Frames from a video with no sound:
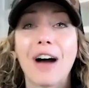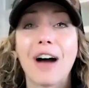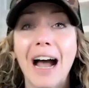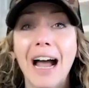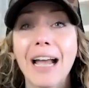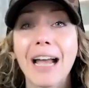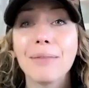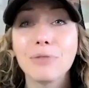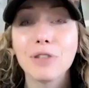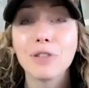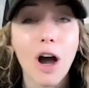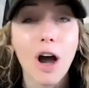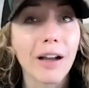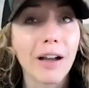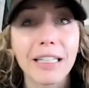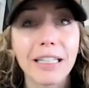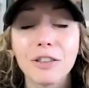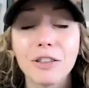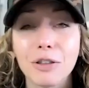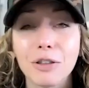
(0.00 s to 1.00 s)
I'm
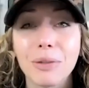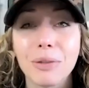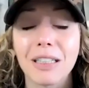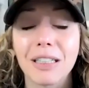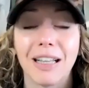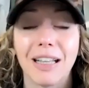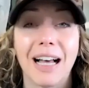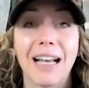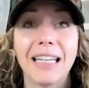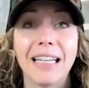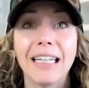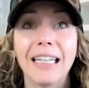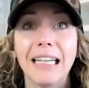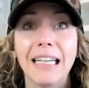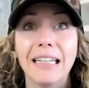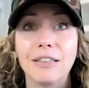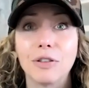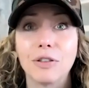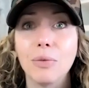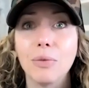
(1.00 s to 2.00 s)
talking to a client,
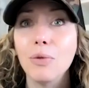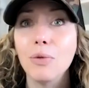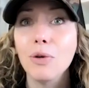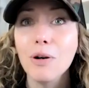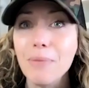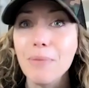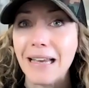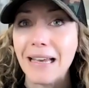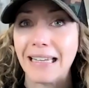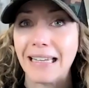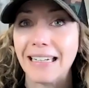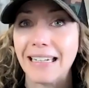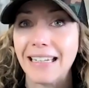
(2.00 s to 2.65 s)
it's a woman.